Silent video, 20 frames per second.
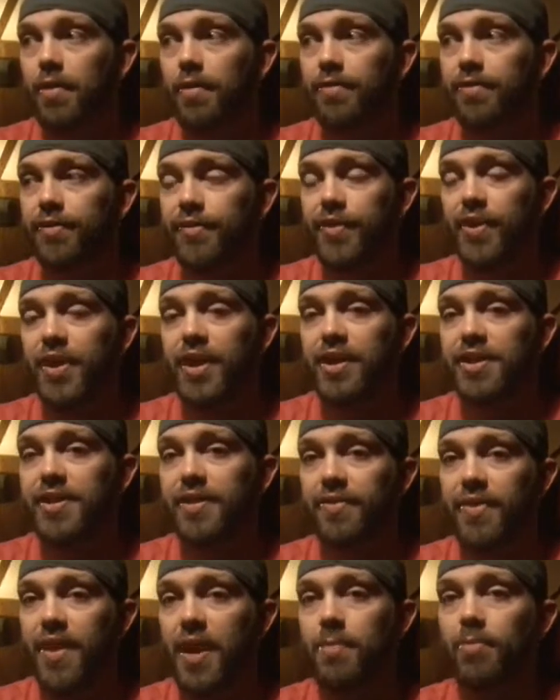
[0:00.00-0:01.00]
footage
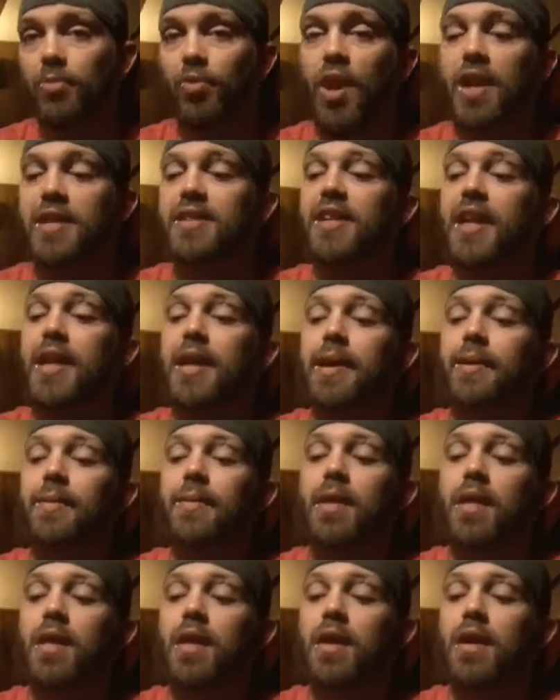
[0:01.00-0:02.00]
of him
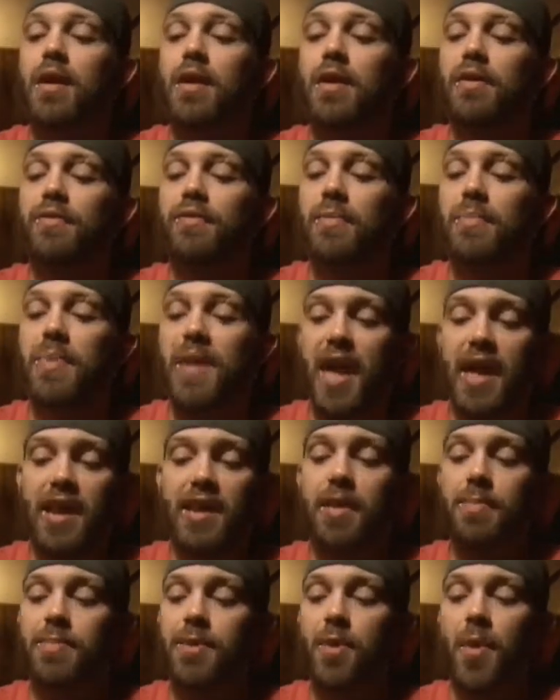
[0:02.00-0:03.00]
wrestling from the
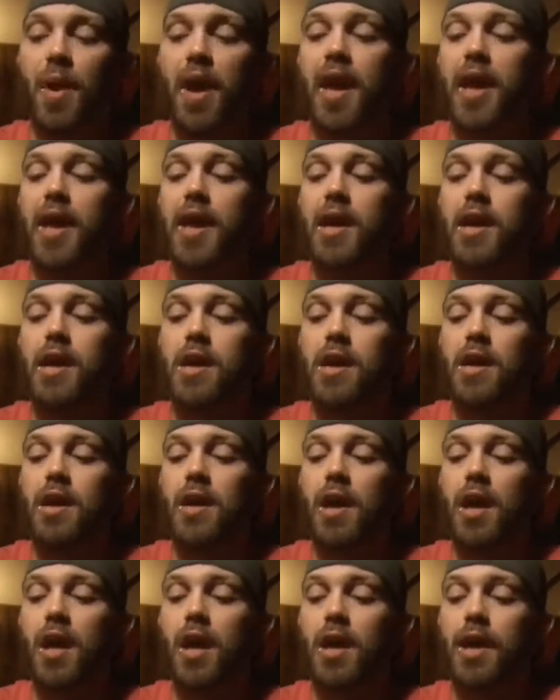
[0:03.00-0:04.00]
AWA
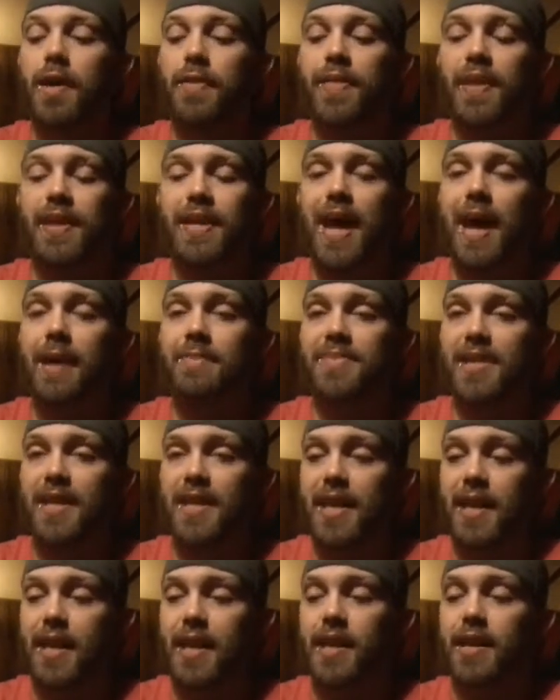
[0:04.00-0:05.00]
the times he
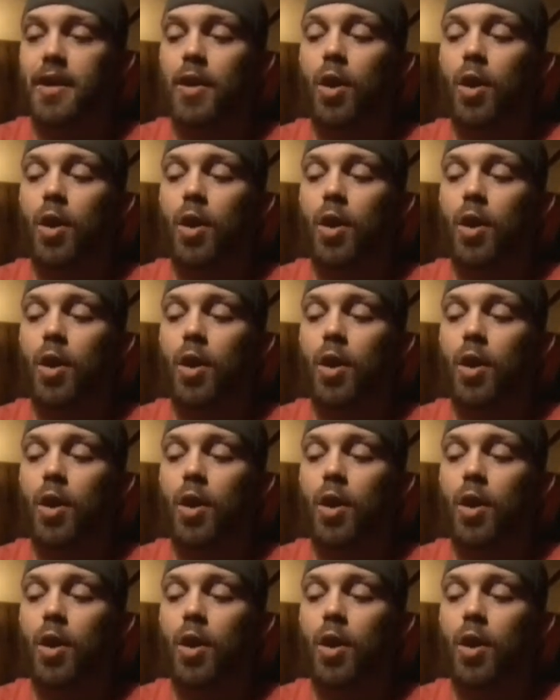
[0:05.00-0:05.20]
did,